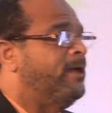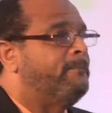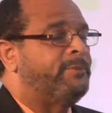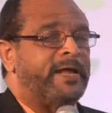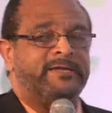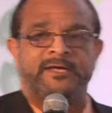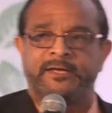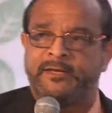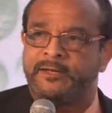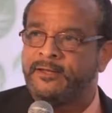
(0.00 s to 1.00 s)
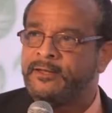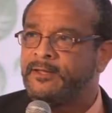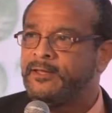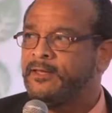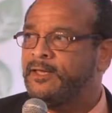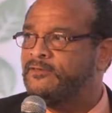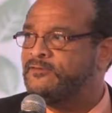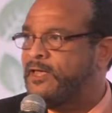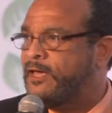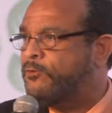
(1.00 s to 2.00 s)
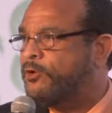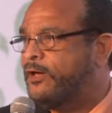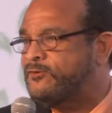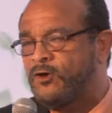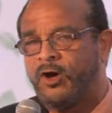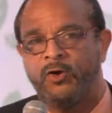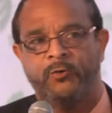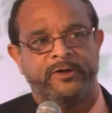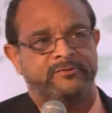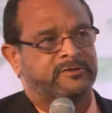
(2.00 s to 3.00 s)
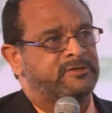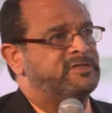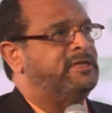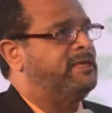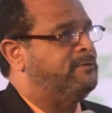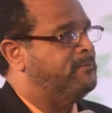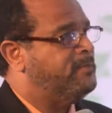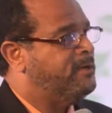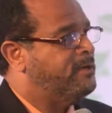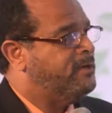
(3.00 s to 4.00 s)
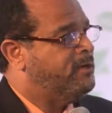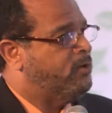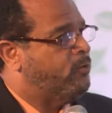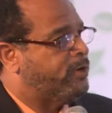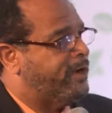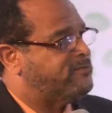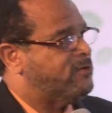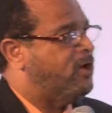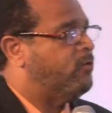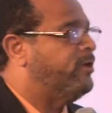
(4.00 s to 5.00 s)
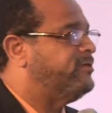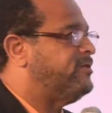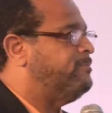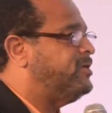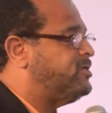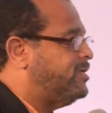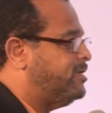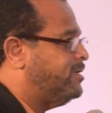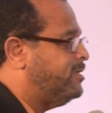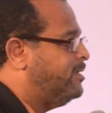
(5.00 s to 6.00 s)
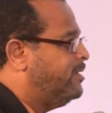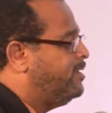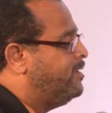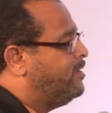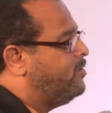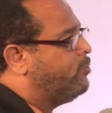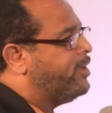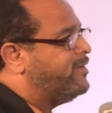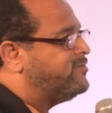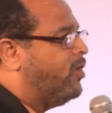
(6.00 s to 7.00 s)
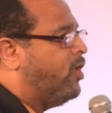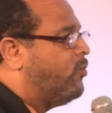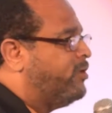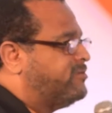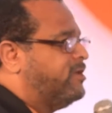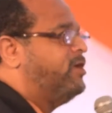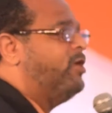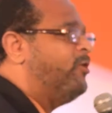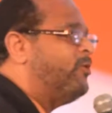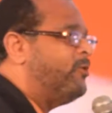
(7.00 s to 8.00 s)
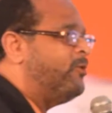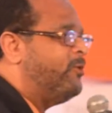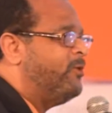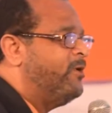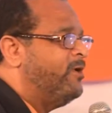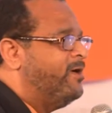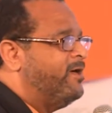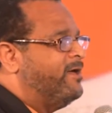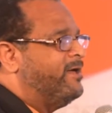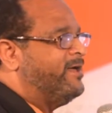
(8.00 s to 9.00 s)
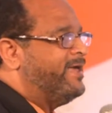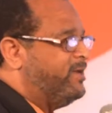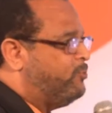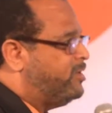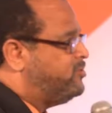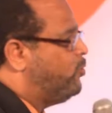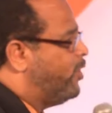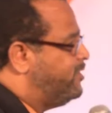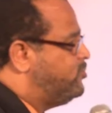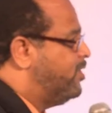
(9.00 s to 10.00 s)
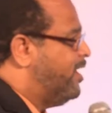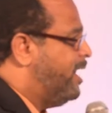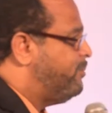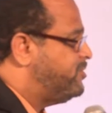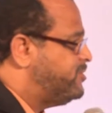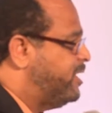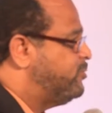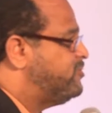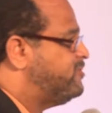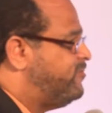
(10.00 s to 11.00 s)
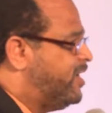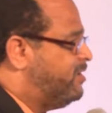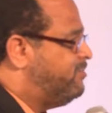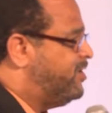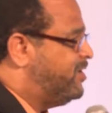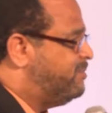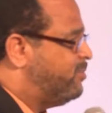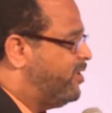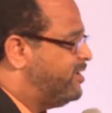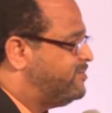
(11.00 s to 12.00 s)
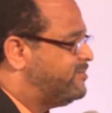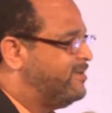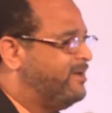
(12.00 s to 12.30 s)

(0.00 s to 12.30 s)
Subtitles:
but I didn't. Instead, what I saw was the team. What I saw was the mission. What I saw was the goal and what you wanted to accomplish, and I was very, very impressed.